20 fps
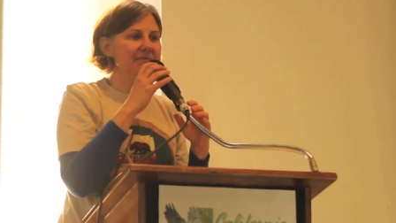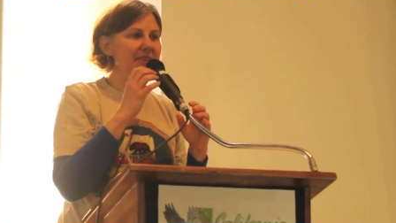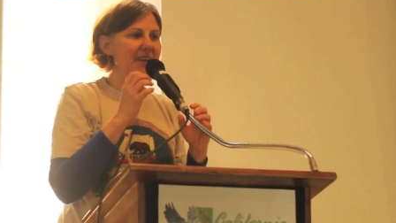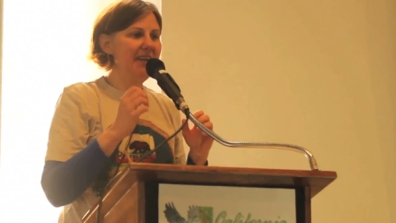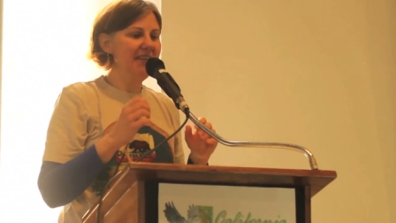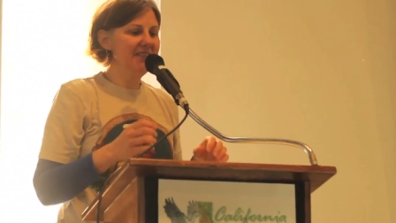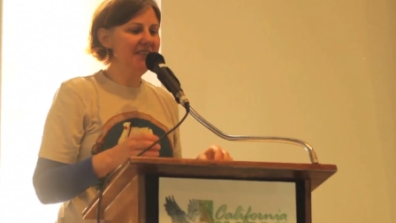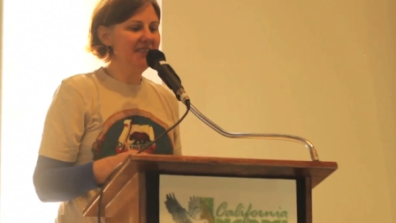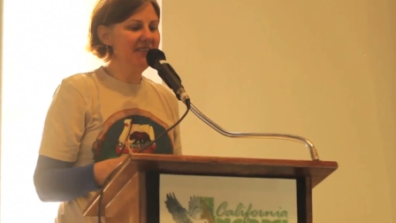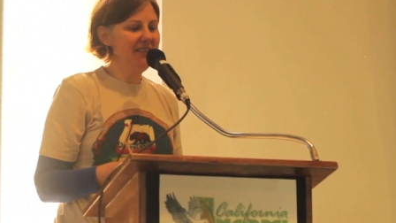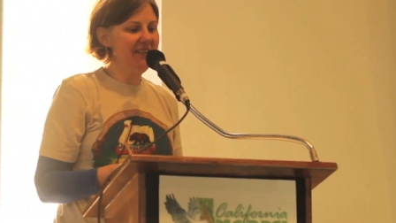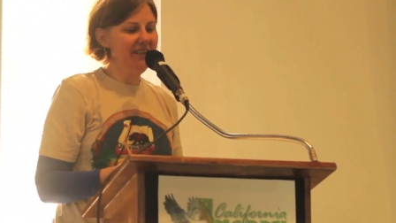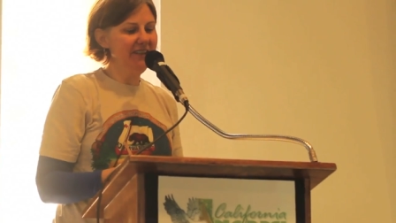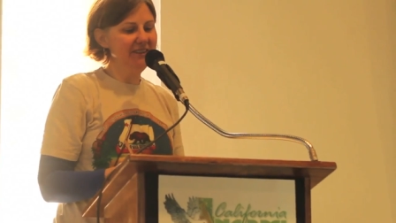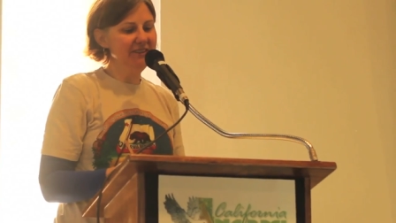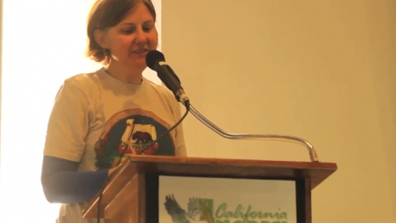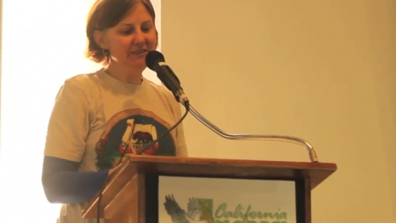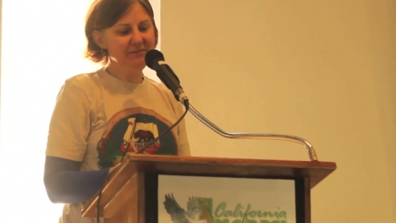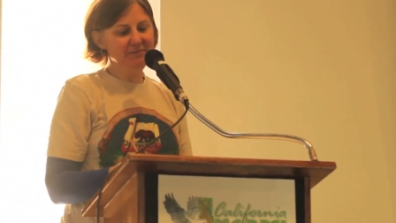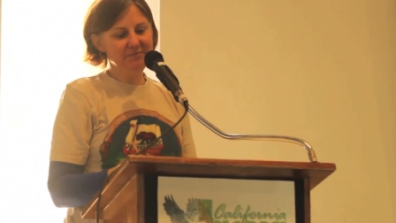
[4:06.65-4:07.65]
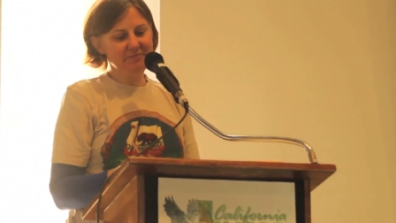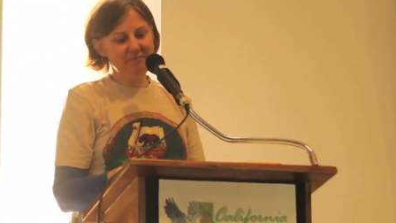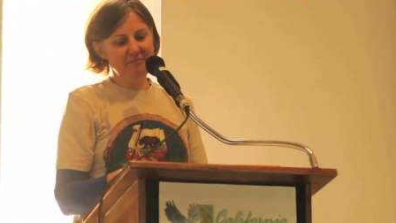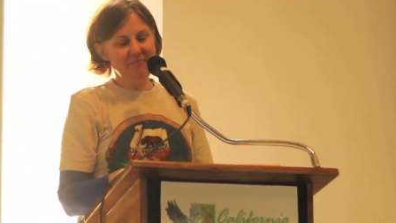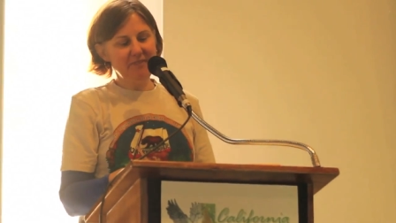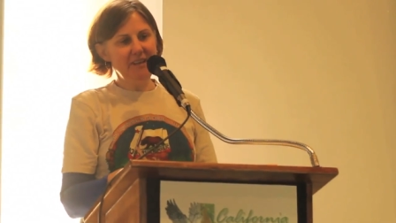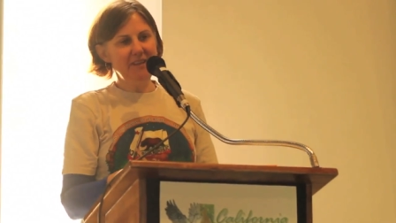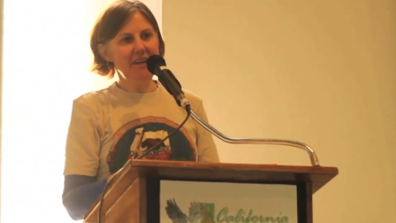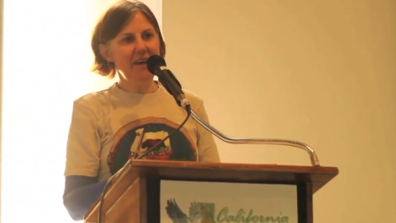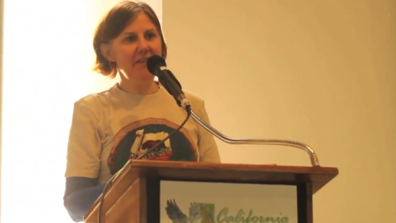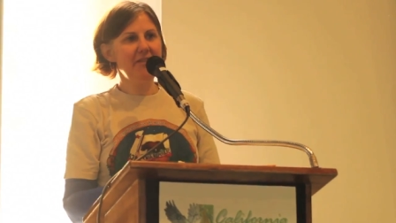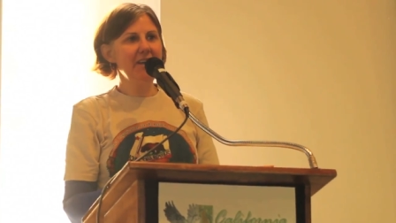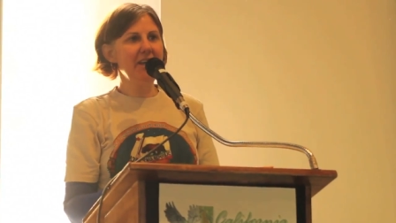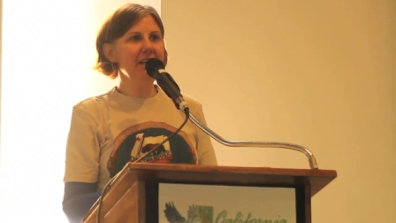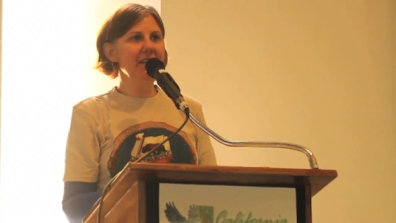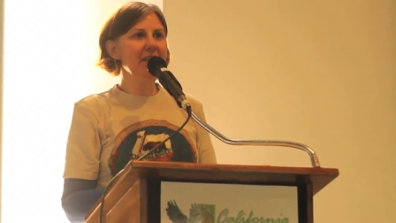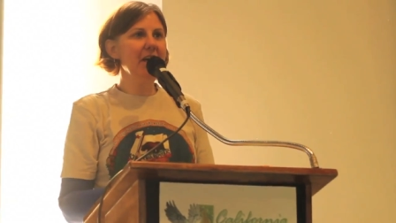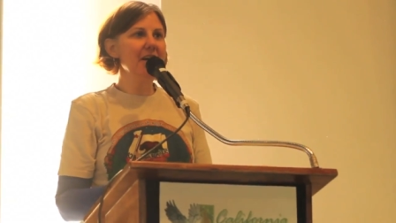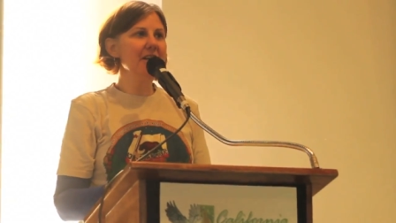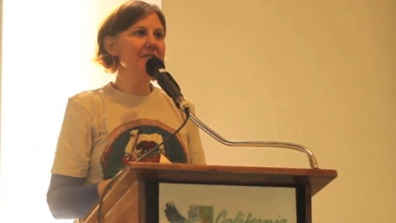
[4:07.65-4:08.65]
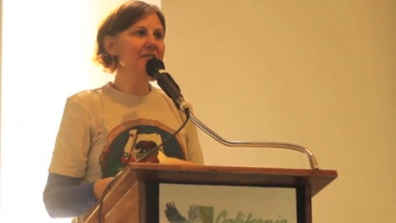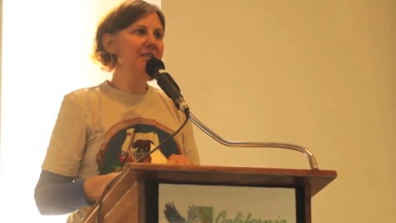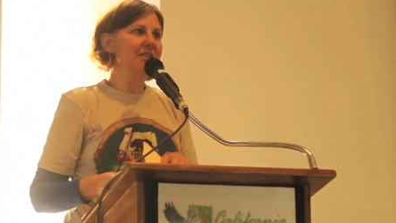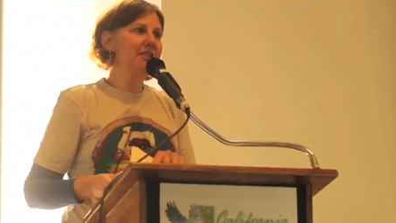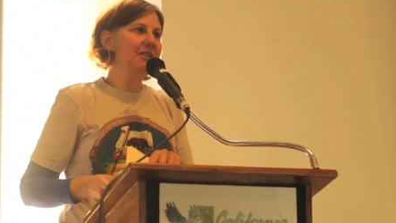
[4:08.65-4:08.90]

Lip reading: Thanks, Dale. Yeah, I think a lot of